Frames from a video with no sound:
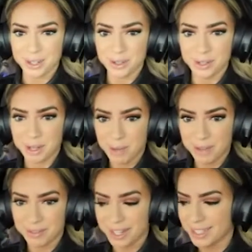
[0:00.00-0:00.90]
unit
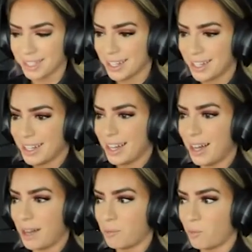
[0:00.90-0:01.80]
above us.
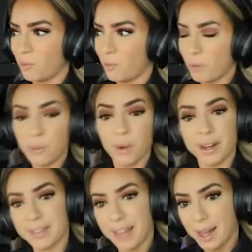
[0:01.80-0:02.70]
We
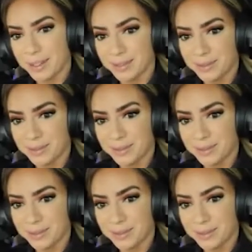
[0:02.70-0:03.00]
wanted that.